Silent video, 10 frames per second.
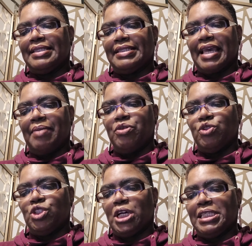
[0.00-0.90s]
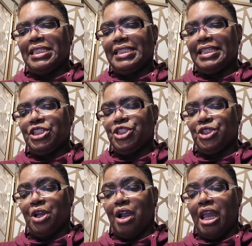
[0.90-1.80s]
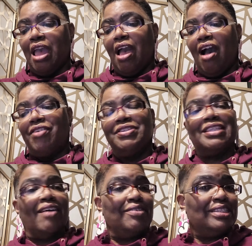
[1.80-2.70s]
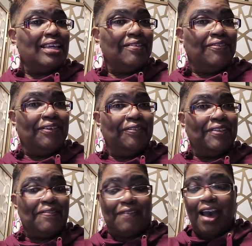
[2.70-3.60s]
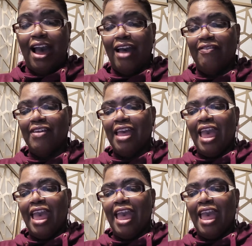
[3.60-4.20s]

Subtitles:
Samuel Johnson Dictionary of 1755.